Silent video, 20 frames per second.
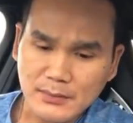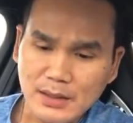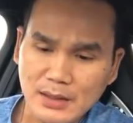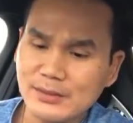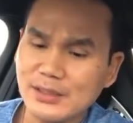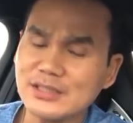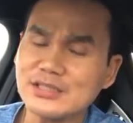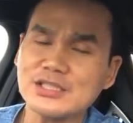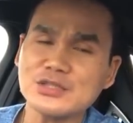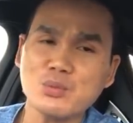
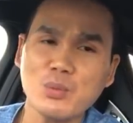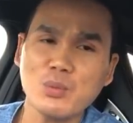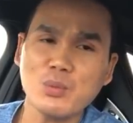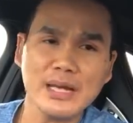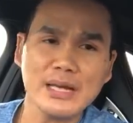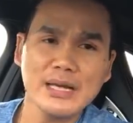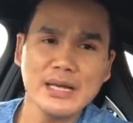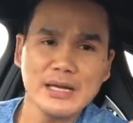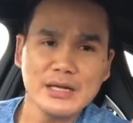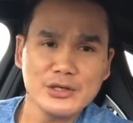this is
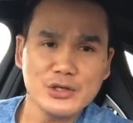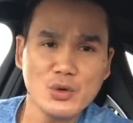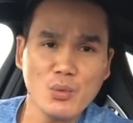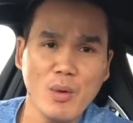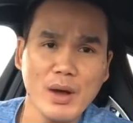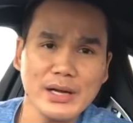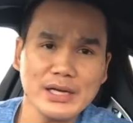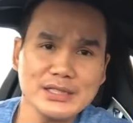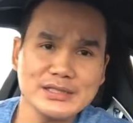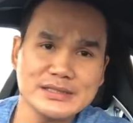what you
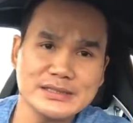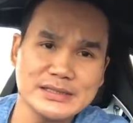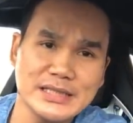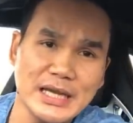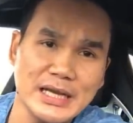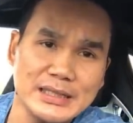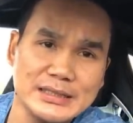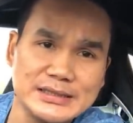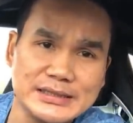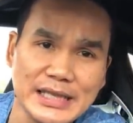want
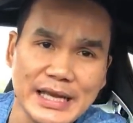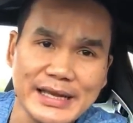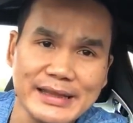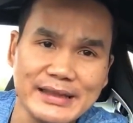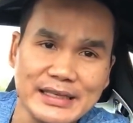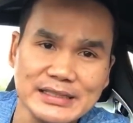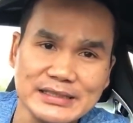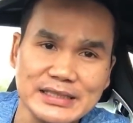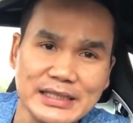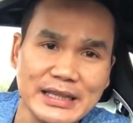to say
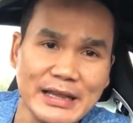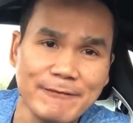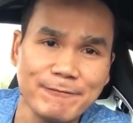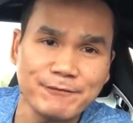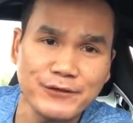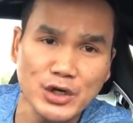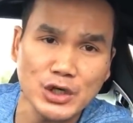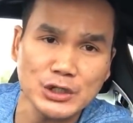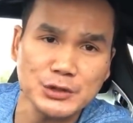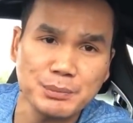this to them
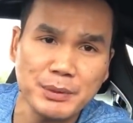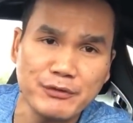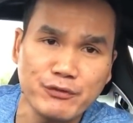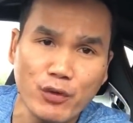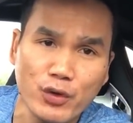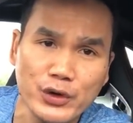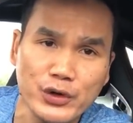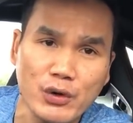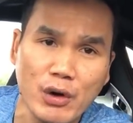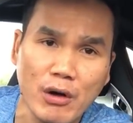first
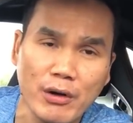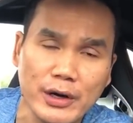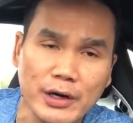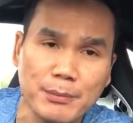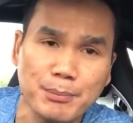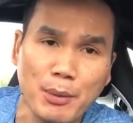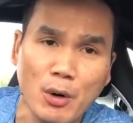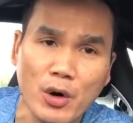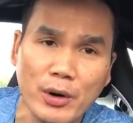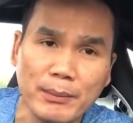before you go on
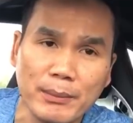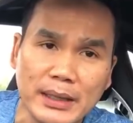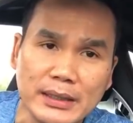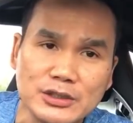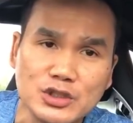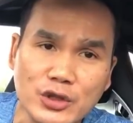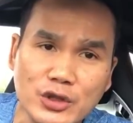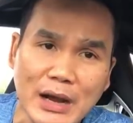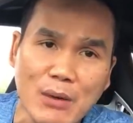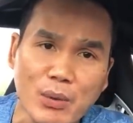an
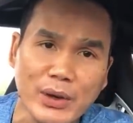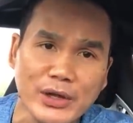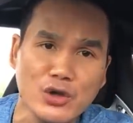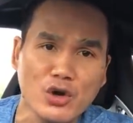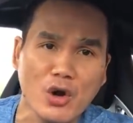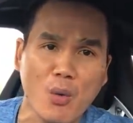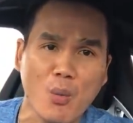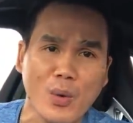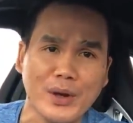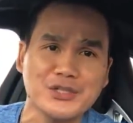appointment. So that way
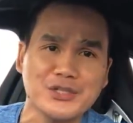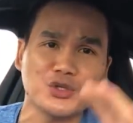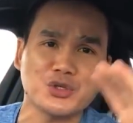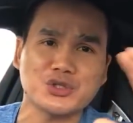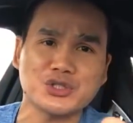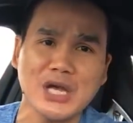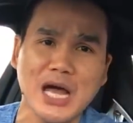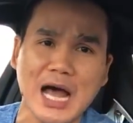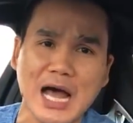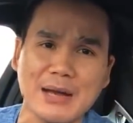you don't waste
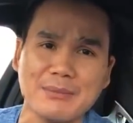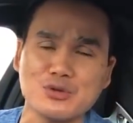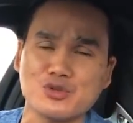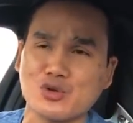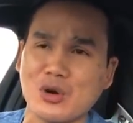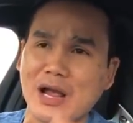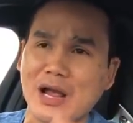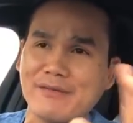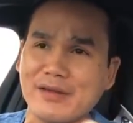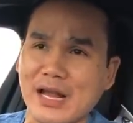your time
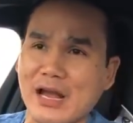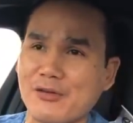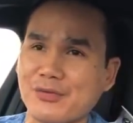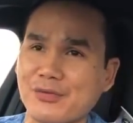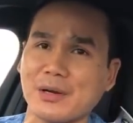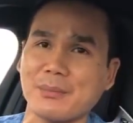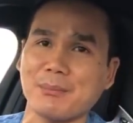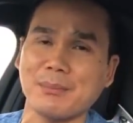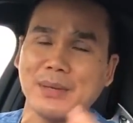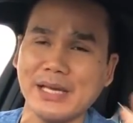driving out
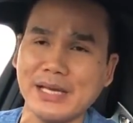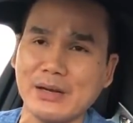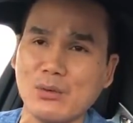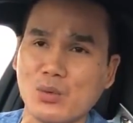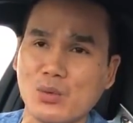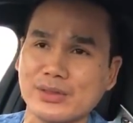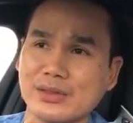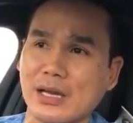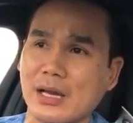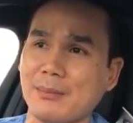there meeting
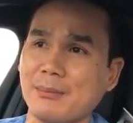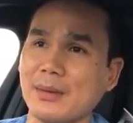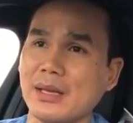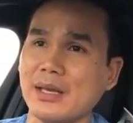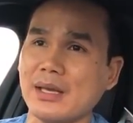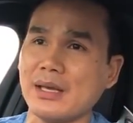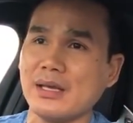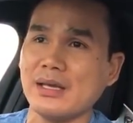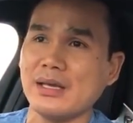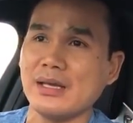with them
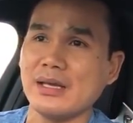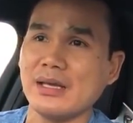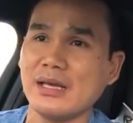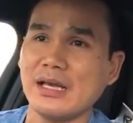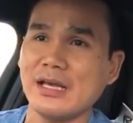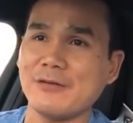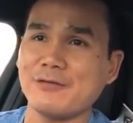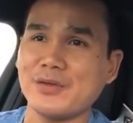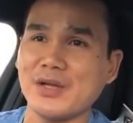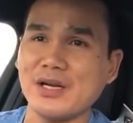
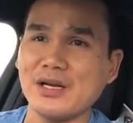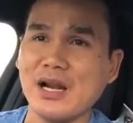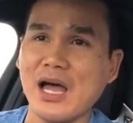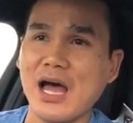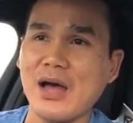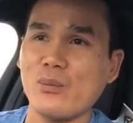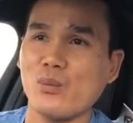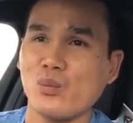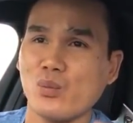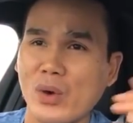if they're
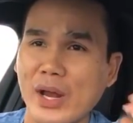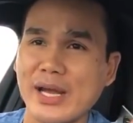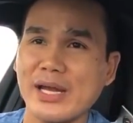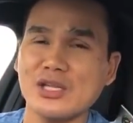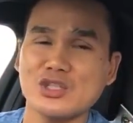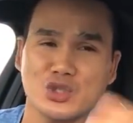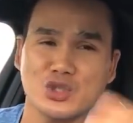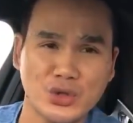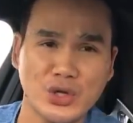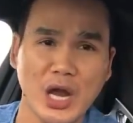not
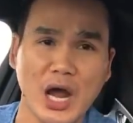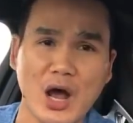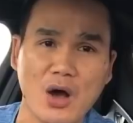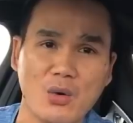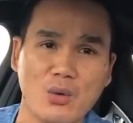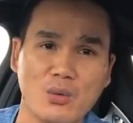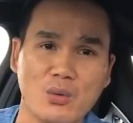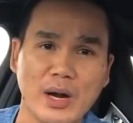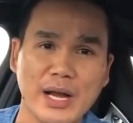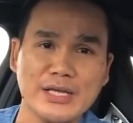ready to
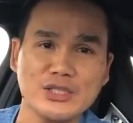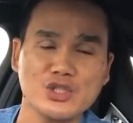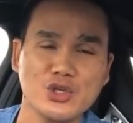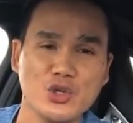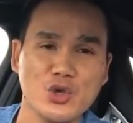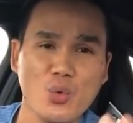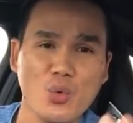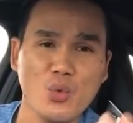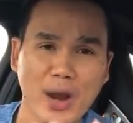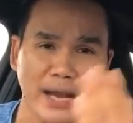go, right? So
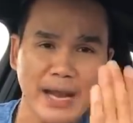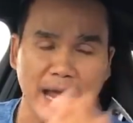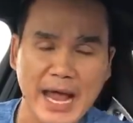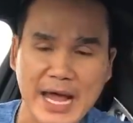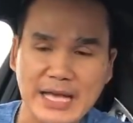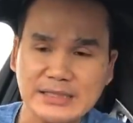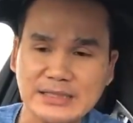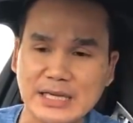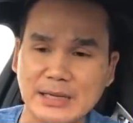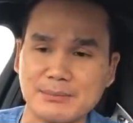you want to
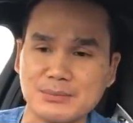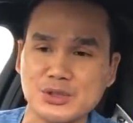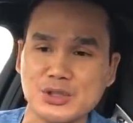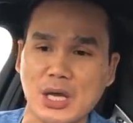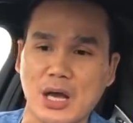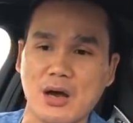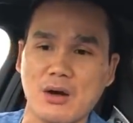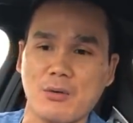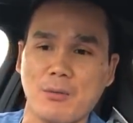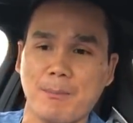ask them.
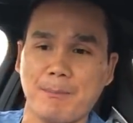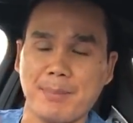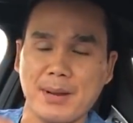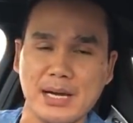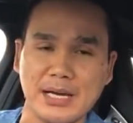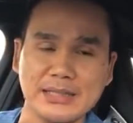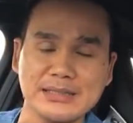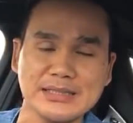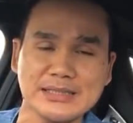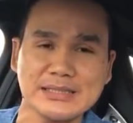So
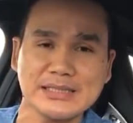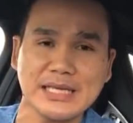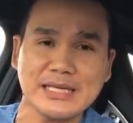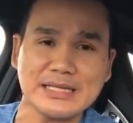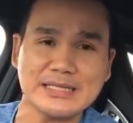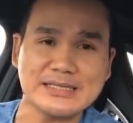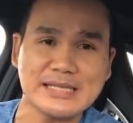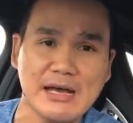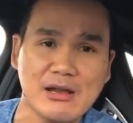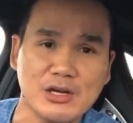let's just say
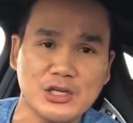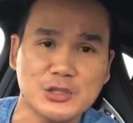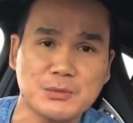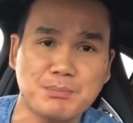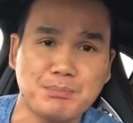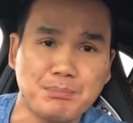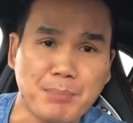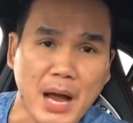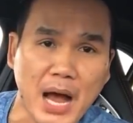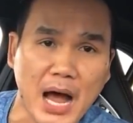the seller's
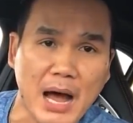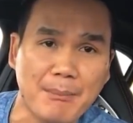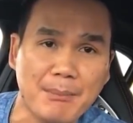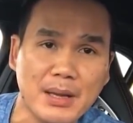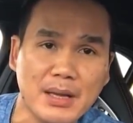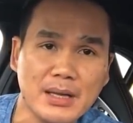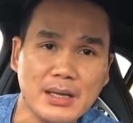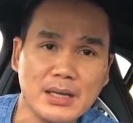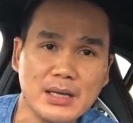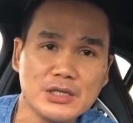
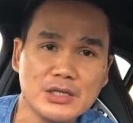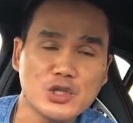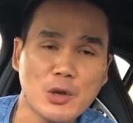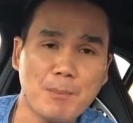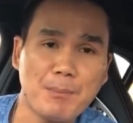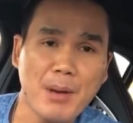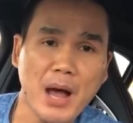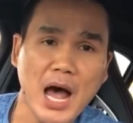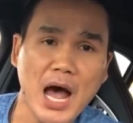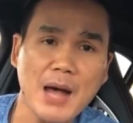Bob.
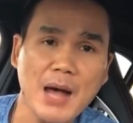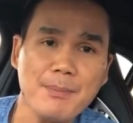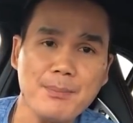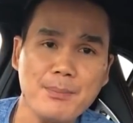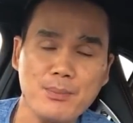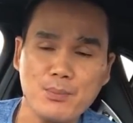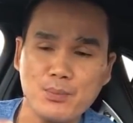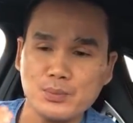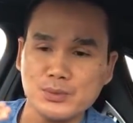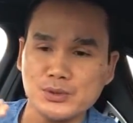So Bob,
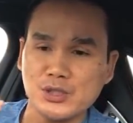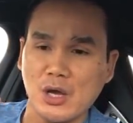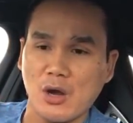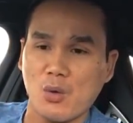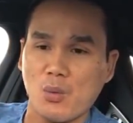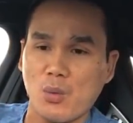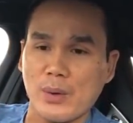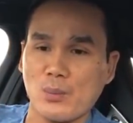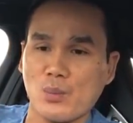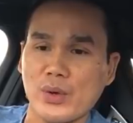
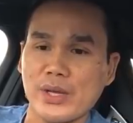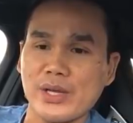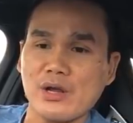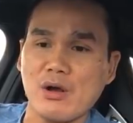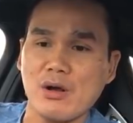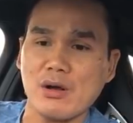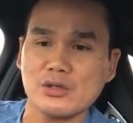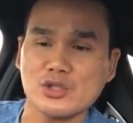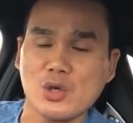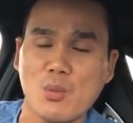so
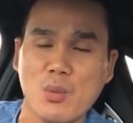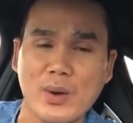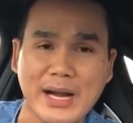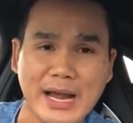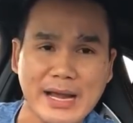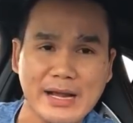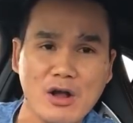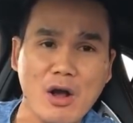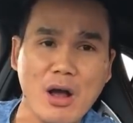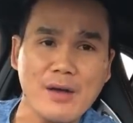when
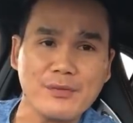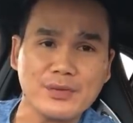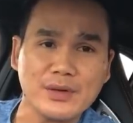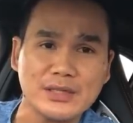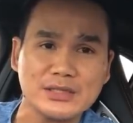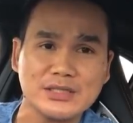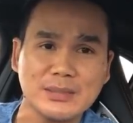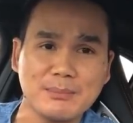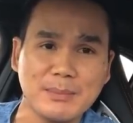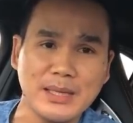I go out
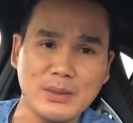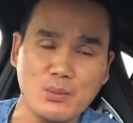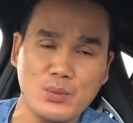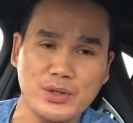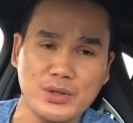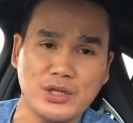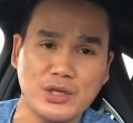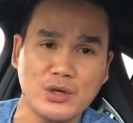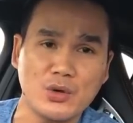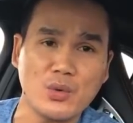there to meet
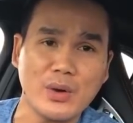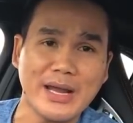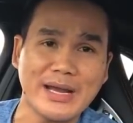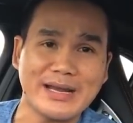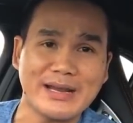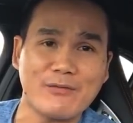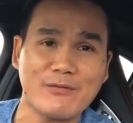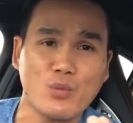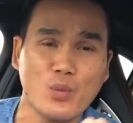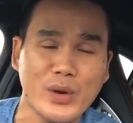with you,
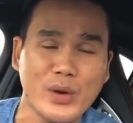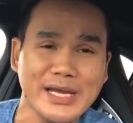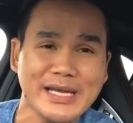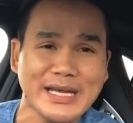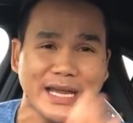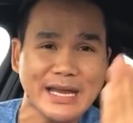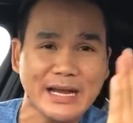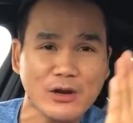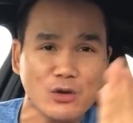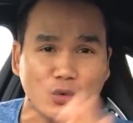and if we
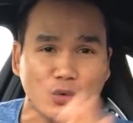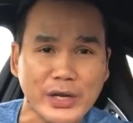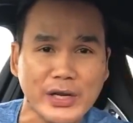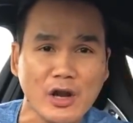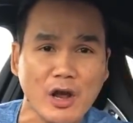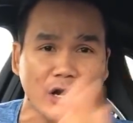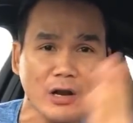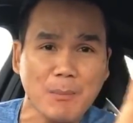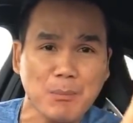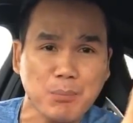can
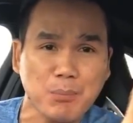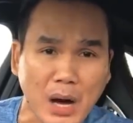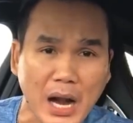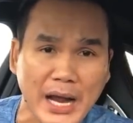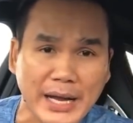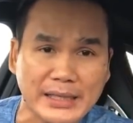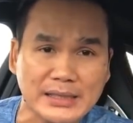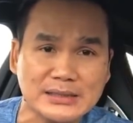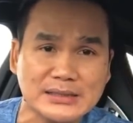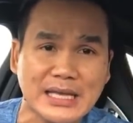agree on a
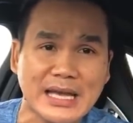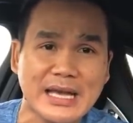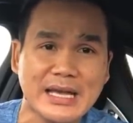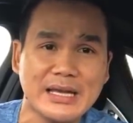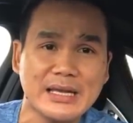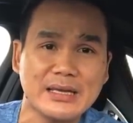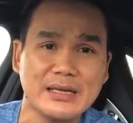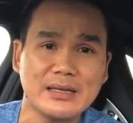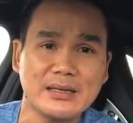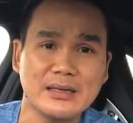price
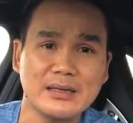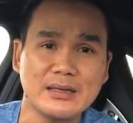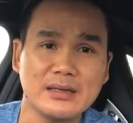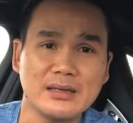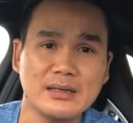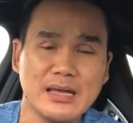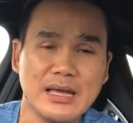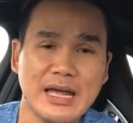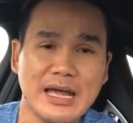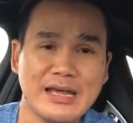
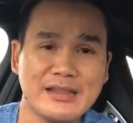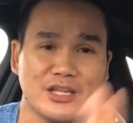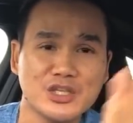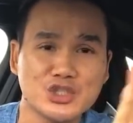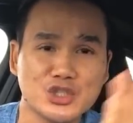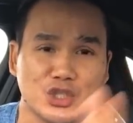and the